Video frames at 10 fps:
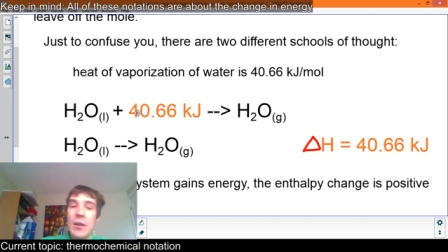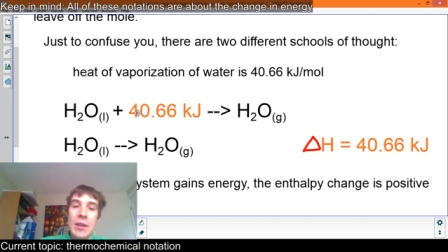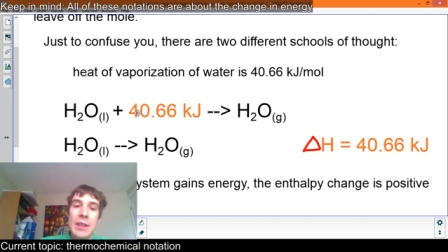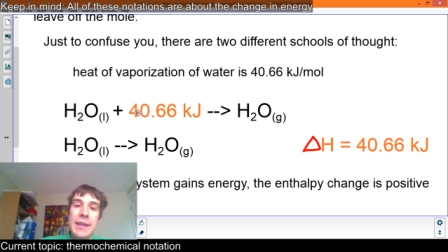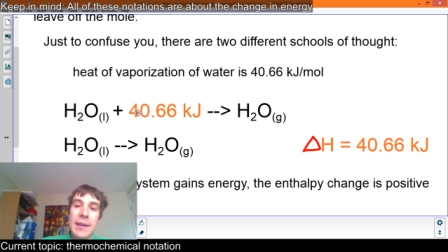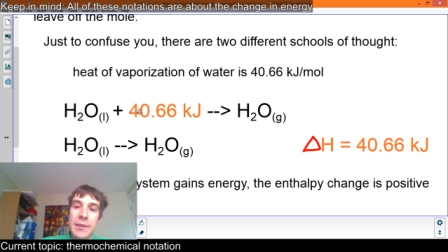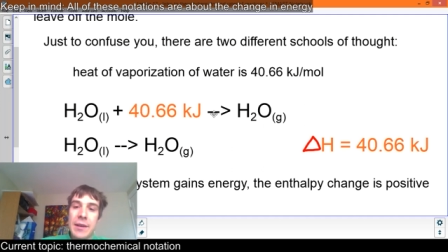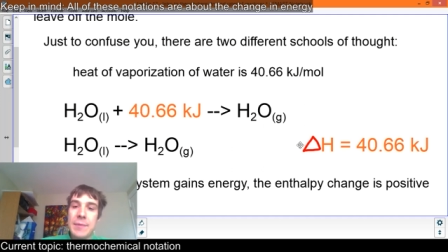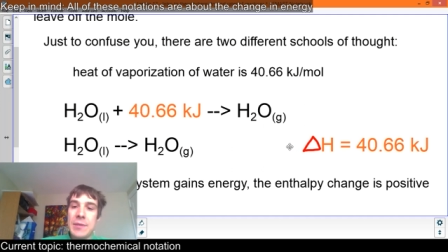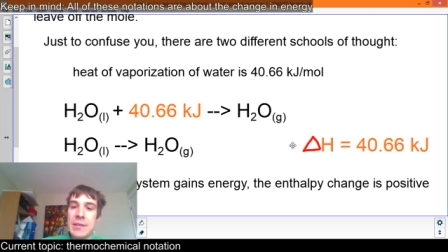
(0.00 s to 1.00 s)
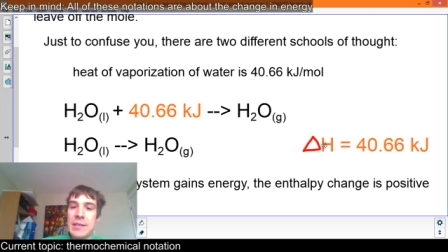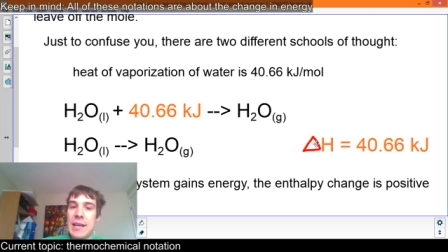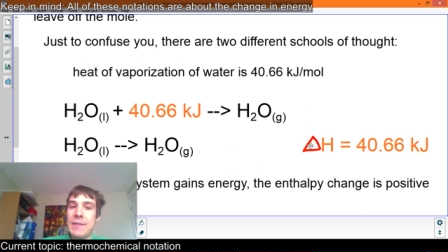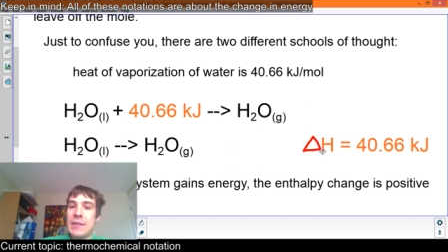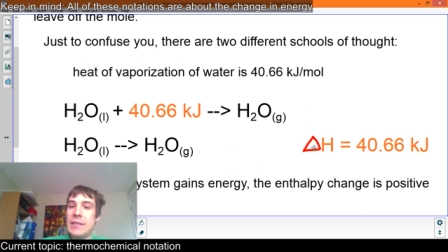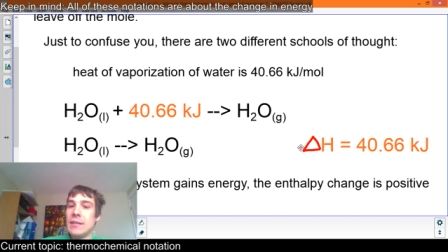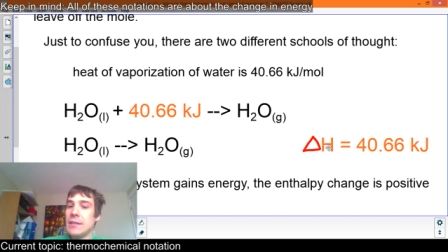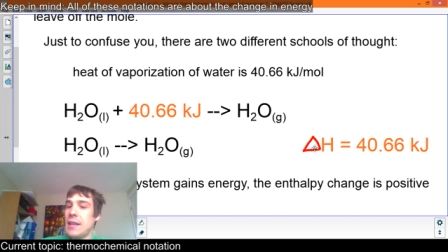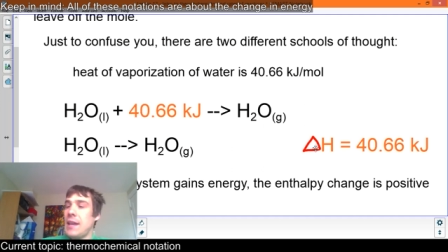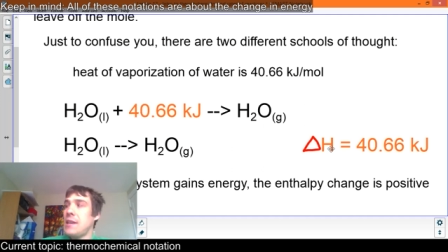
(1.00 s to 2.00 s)
The other option is to have a
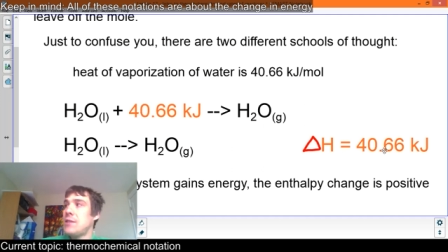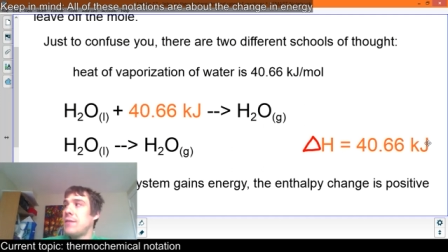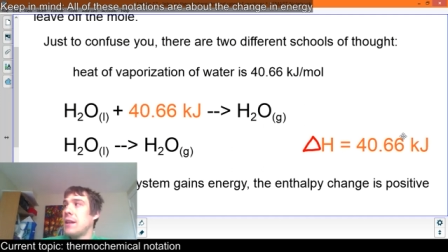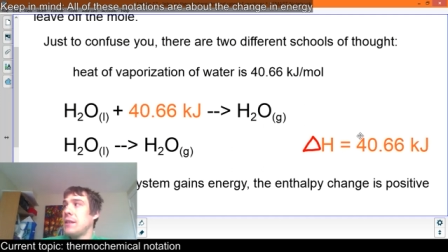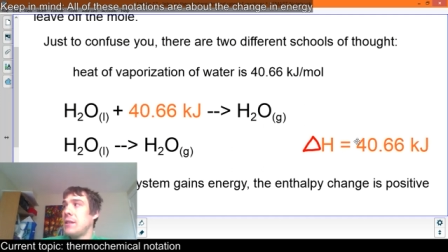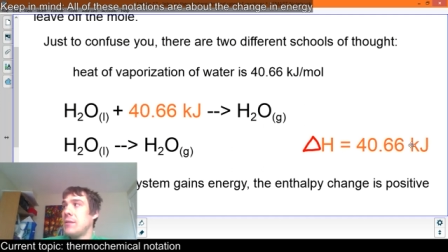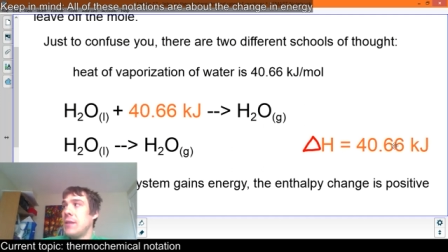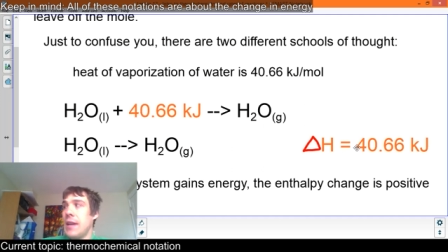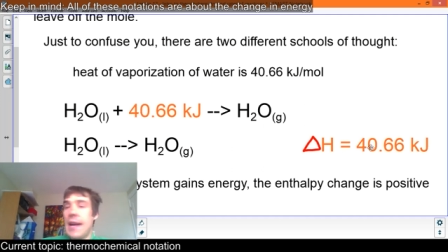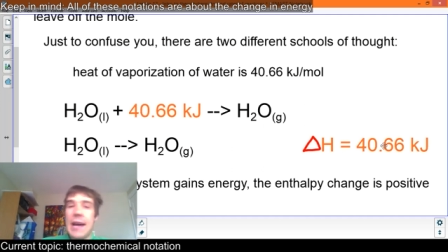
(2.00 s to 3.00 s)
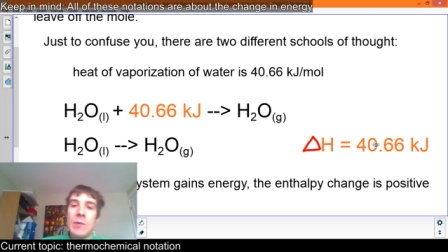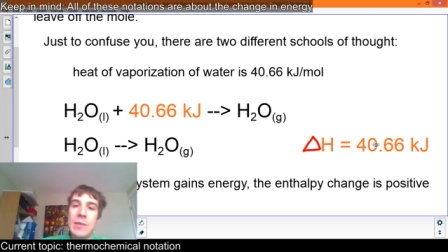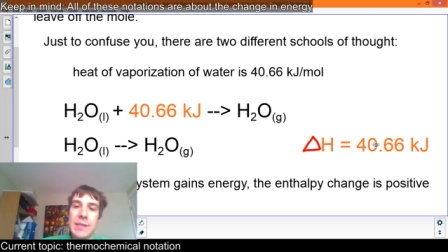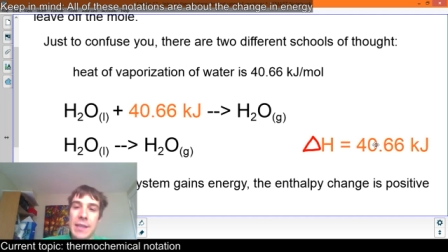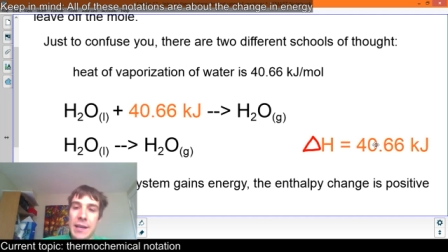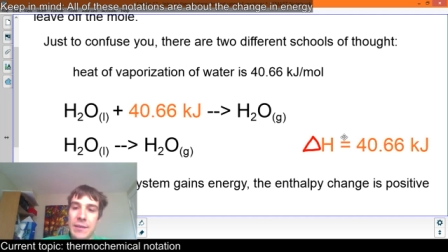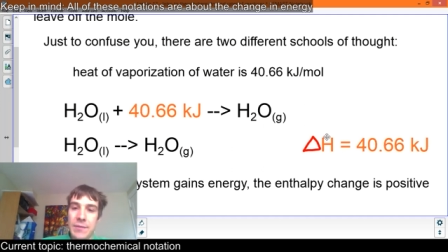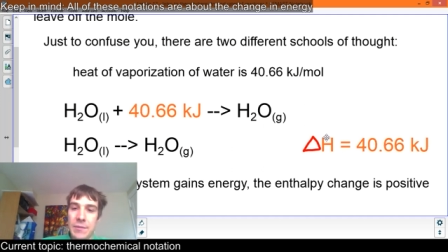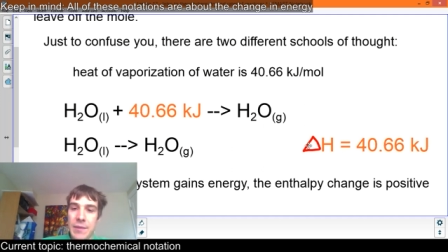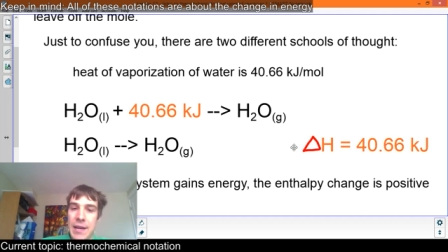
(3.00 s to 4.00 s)
delta H value outside
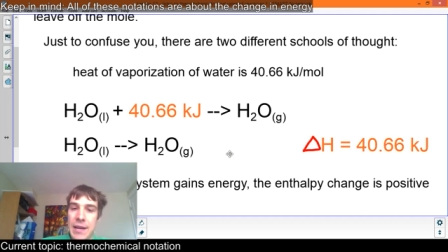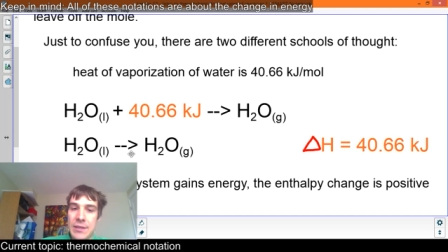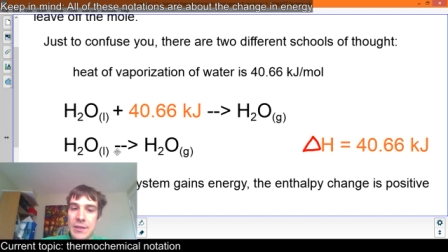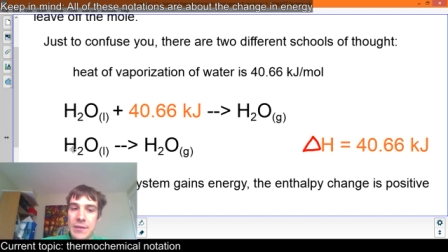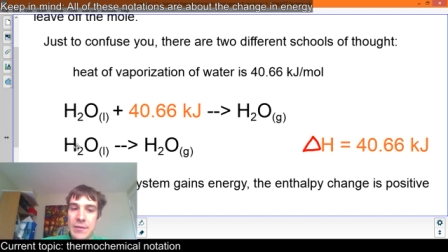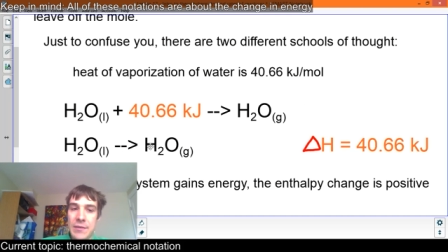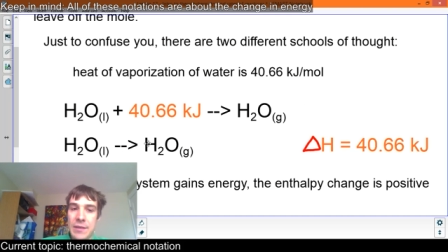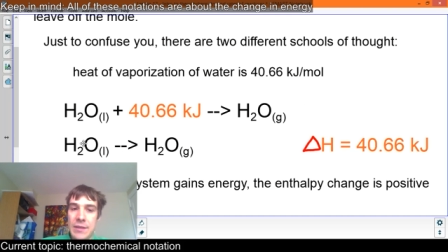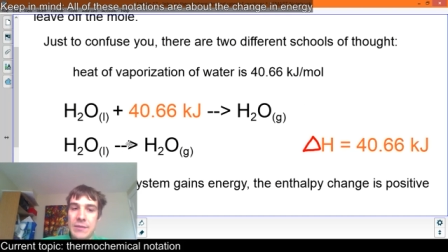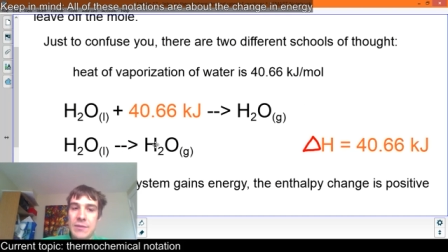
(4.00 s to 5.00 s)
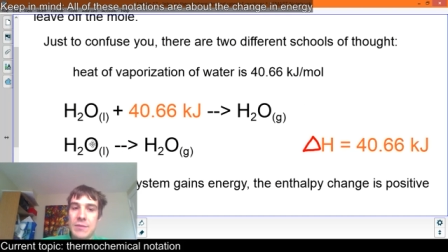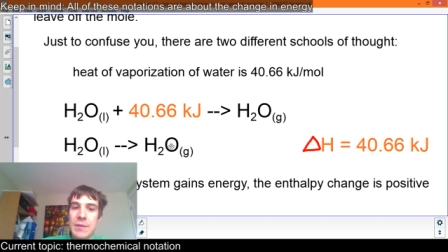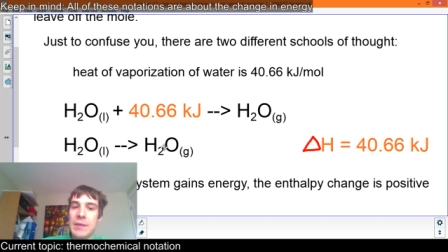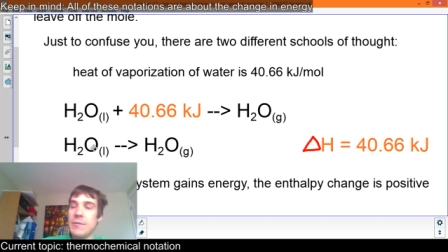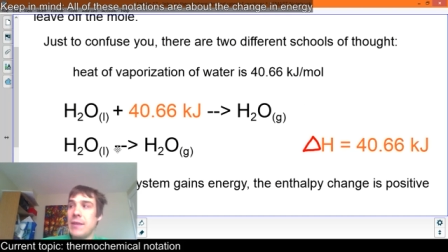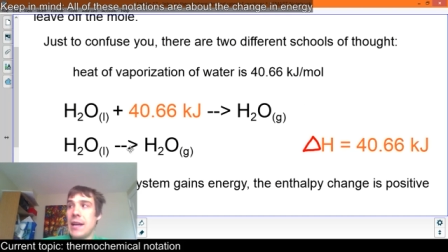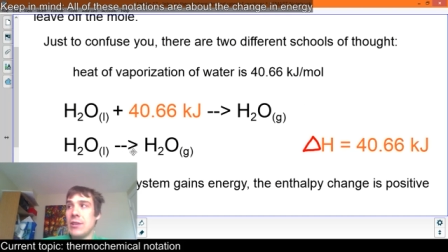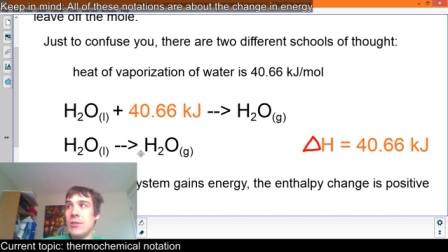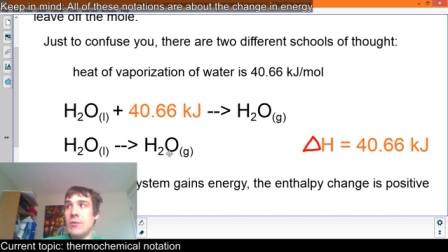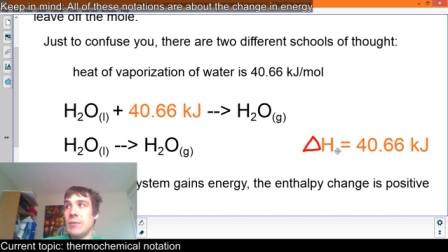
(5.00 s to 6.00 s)
of the reaction, right? So just write the
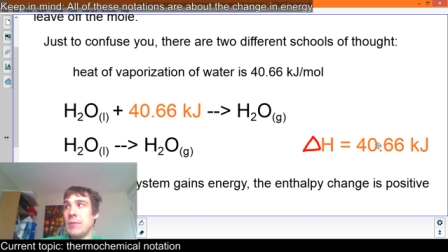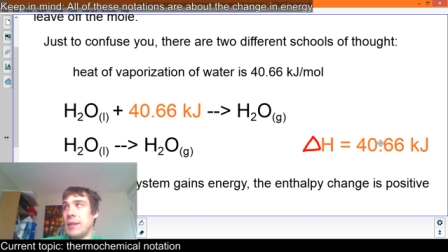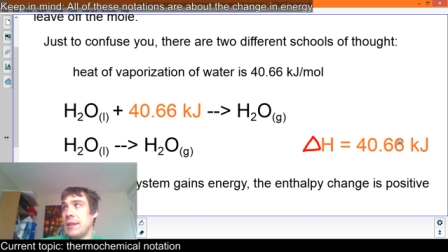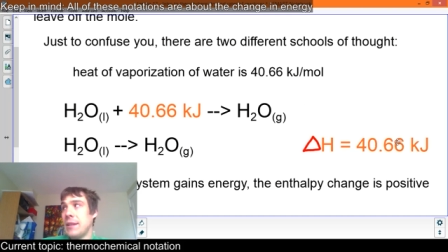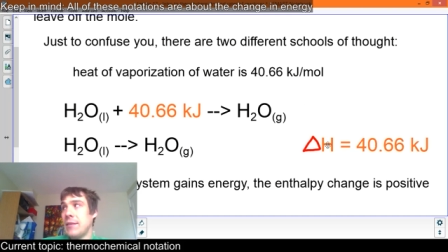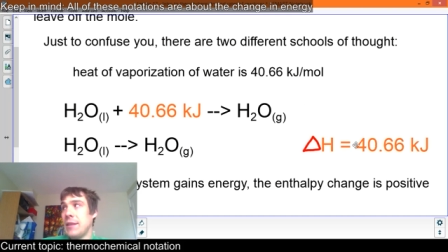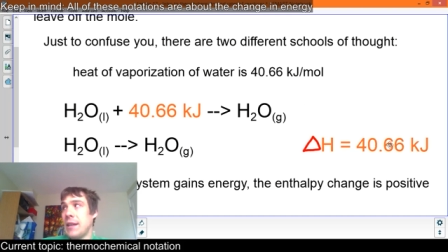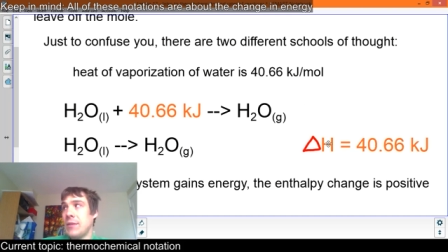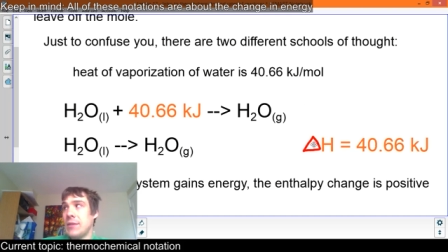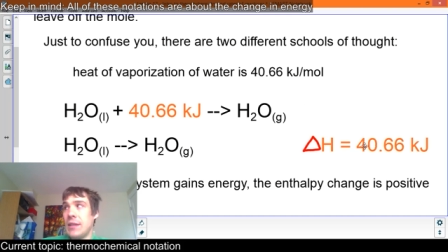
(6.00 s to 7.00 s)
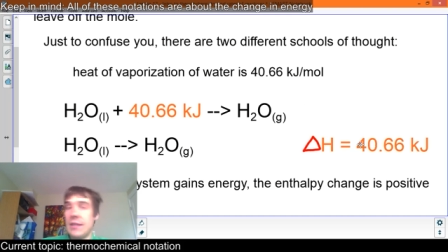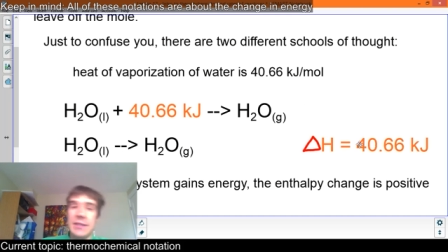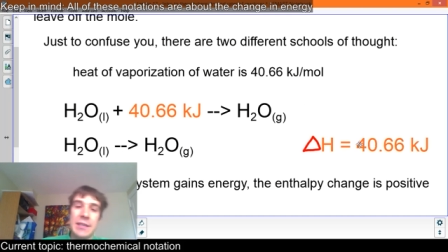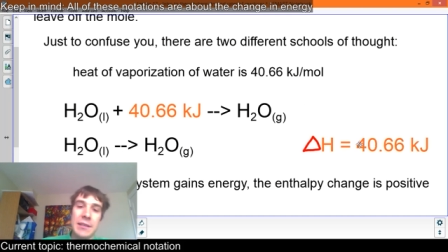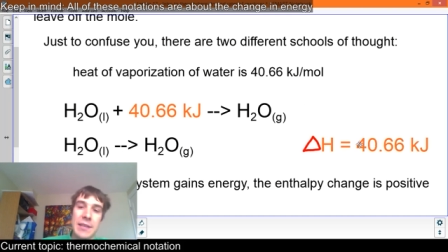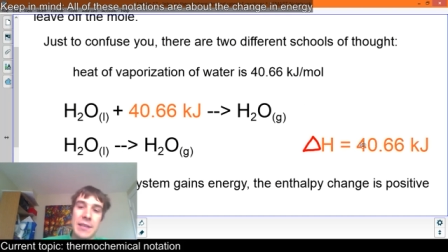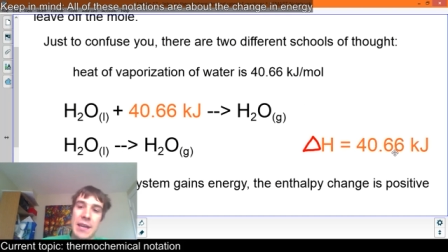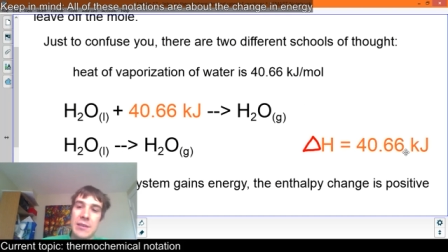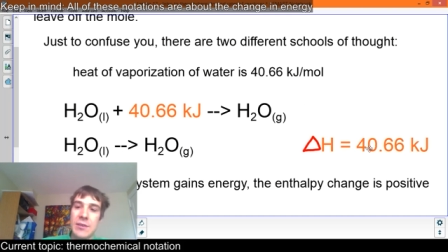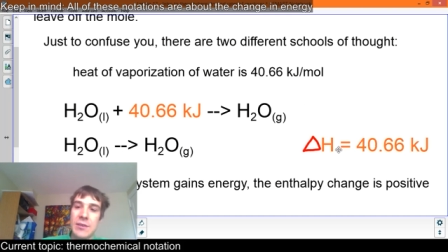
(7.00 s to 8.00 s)
reaction normally, and then on the outside is delta
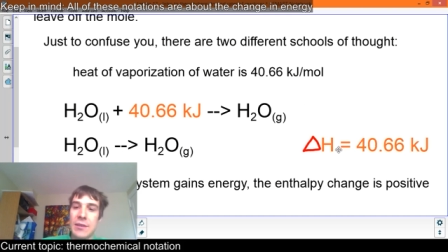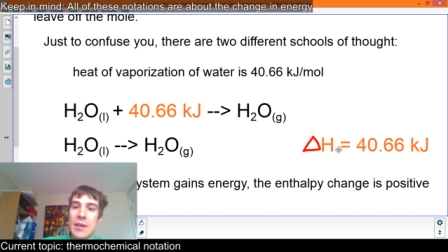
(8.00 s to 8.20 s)
H.